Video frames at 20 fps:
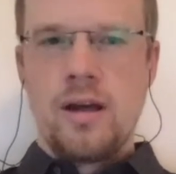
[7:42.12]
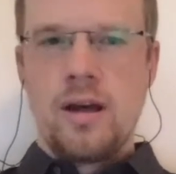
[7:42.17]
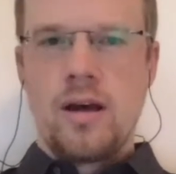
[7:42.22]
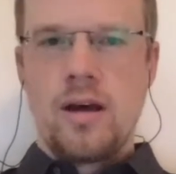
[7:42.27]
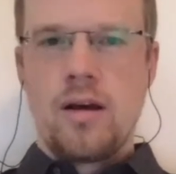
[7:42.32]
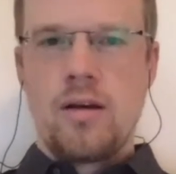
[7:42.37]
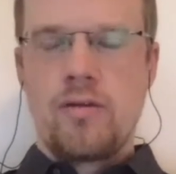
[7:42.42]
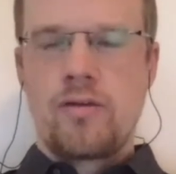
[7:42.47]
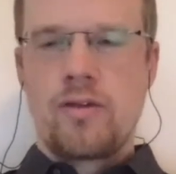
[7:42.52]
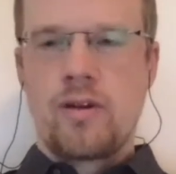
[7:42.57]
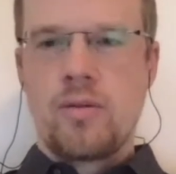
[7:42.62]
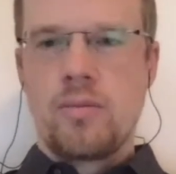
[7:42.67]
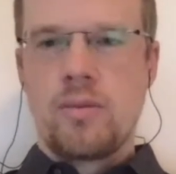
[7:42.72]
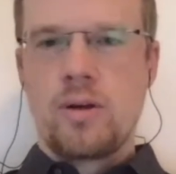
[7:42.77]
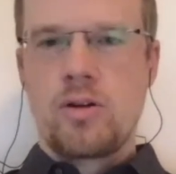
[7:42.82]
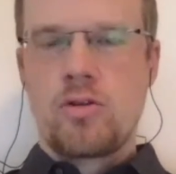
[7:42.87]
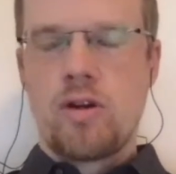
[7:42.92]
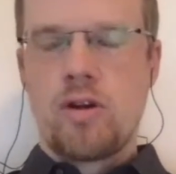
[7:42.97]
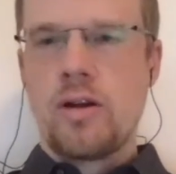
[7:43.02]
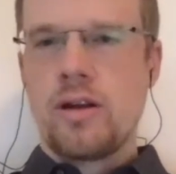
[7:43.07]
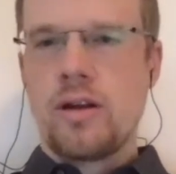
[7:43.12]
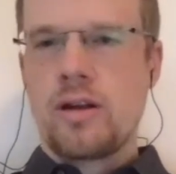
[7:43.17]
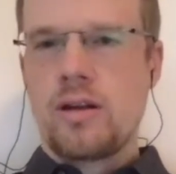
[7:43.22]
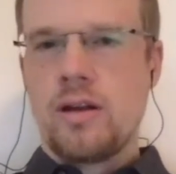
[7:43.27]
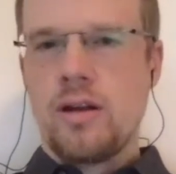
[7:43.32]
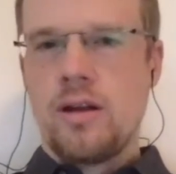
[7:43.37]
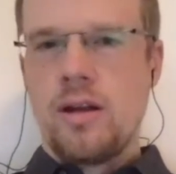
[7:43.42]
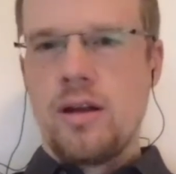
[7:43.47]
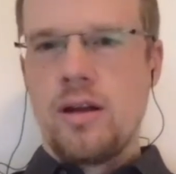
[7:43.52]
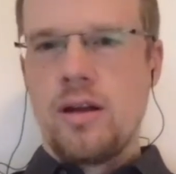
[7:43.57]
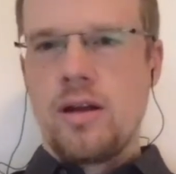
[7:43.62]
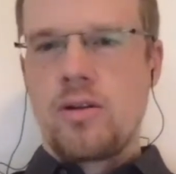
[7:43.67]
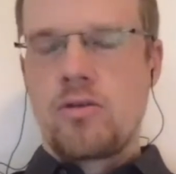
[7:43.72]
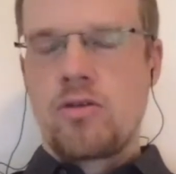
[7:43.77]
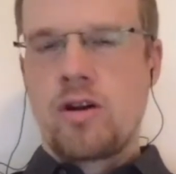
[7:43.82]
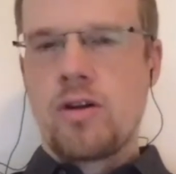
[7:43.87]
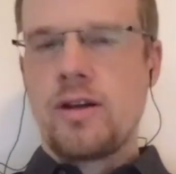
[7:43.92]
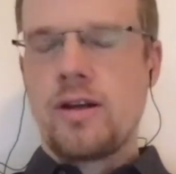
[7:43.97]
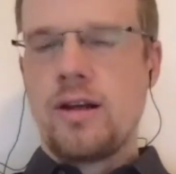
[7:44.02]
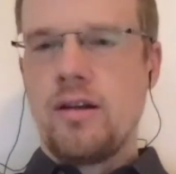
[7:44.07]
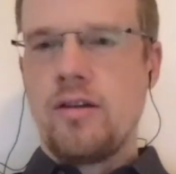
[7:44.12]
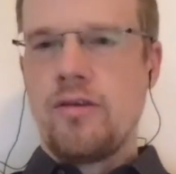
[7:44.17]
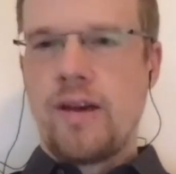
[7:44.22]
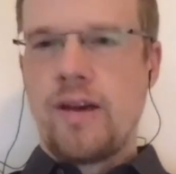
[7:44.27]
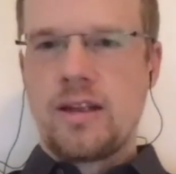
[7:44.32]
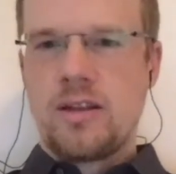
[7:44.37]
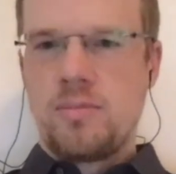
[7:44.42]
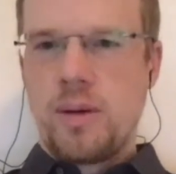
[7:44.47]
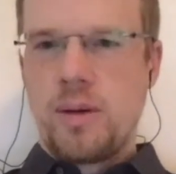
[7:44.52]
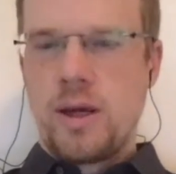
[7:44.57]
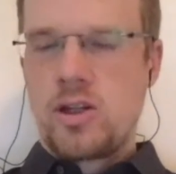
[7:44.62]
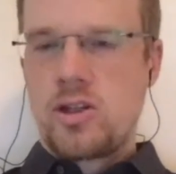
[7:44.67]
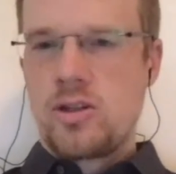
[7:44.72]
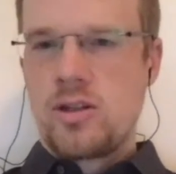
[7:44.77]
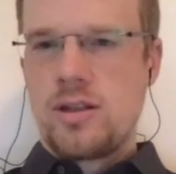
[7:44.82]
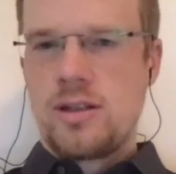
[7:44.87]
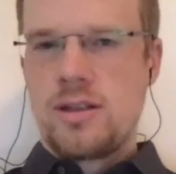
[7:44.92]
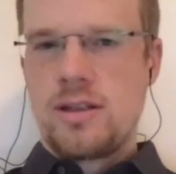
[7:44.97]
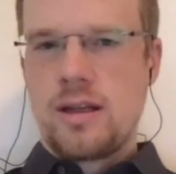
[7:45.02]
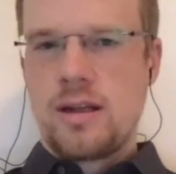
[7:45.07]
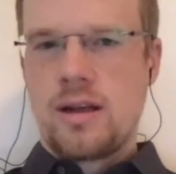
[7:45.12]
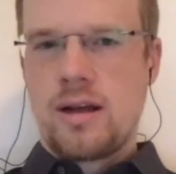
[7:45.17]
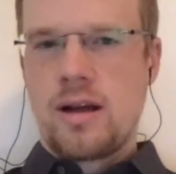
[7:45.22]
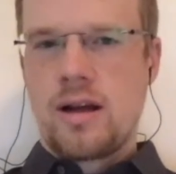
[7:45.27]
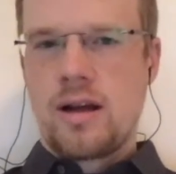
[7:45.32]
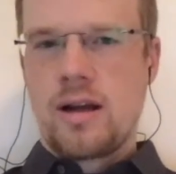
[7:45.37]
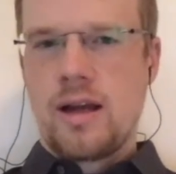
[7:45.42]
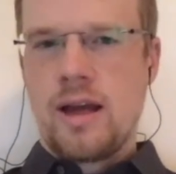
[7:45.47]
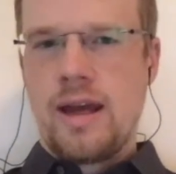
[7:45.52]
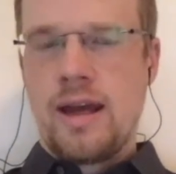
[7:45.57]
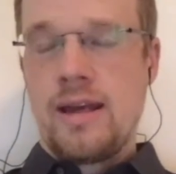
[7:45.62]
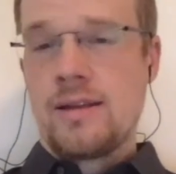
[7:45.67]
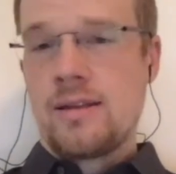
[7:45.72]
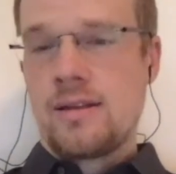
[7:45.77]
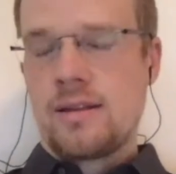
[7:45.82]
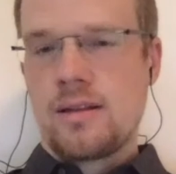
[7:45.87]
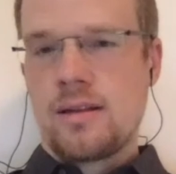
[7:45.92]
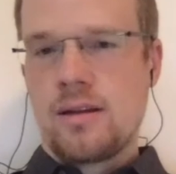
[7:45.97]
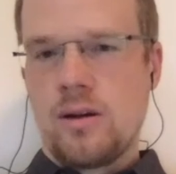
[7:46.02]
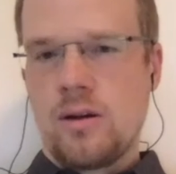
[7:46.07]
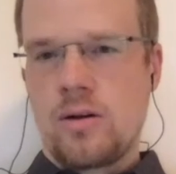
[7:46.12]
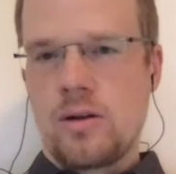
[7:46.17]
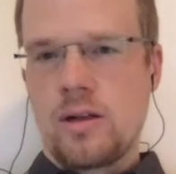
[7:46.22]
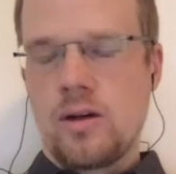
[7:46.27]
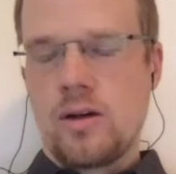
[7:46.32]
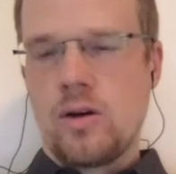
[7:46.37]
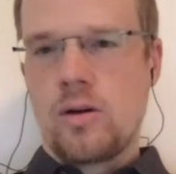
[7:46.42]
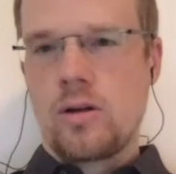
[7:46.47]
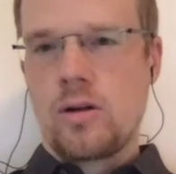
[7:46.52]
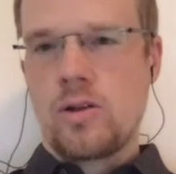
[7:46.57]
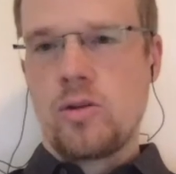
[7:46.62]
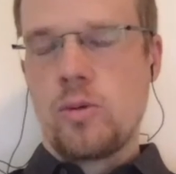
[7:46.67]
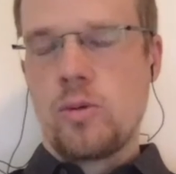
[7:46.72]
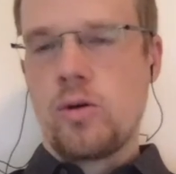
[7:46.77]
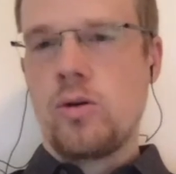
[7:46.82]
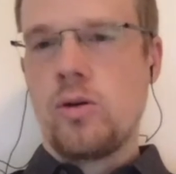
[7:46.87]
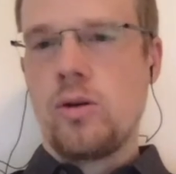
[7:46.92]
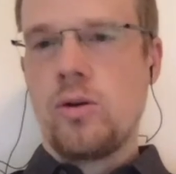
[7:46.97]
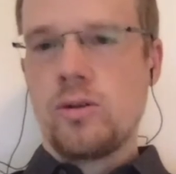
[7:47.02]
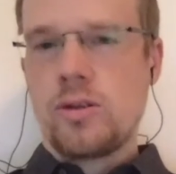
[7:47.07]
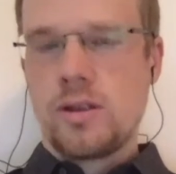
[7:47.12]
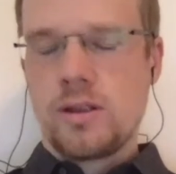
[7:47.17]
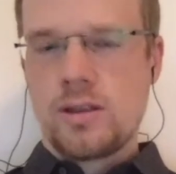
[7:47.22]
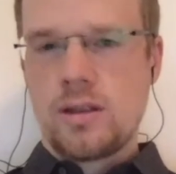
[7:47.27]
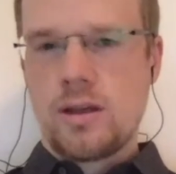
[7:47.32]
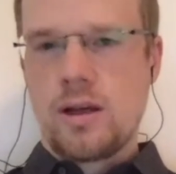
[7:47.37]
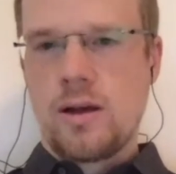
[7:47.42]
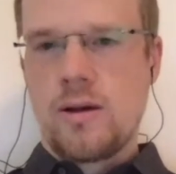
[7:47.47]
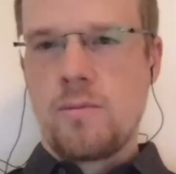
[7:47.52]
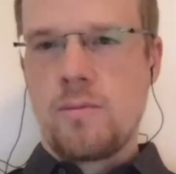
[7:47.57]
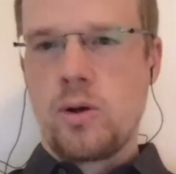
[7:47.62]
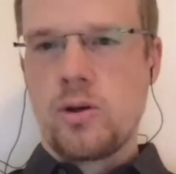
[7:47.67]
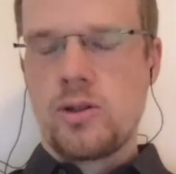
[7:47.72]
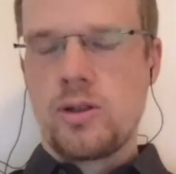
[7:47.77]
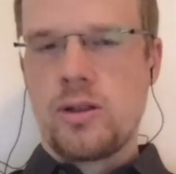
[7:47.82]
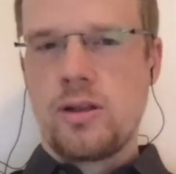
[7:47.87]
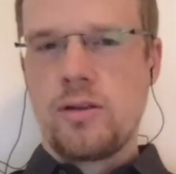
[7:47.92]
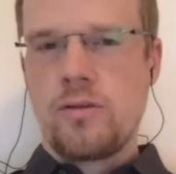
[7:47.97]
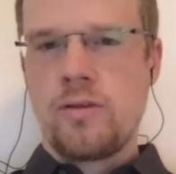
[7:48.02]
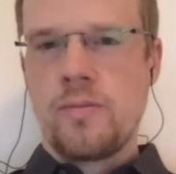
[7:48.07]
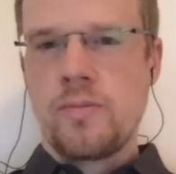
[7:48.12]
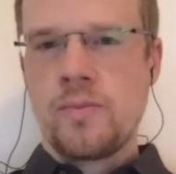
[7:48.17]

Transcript: from chronically infected patients that are AIDS or tuberculosis positive,